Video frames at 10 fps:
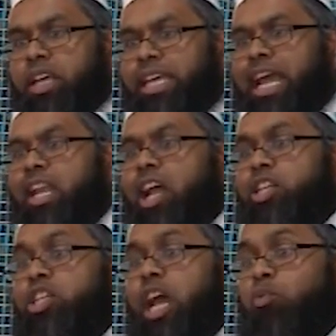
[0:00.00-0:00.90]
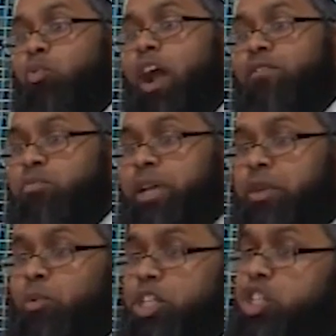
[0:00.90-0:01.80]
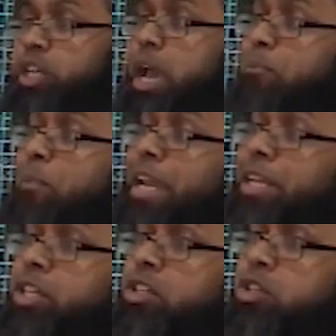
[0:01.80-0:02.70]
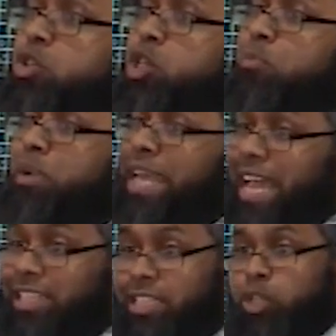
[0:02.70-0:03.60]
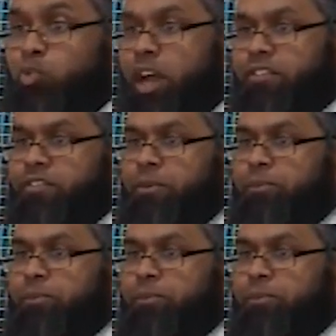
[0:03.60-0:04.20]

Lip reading: he had 99 wives, but he wanted to get married to somebody else's wife.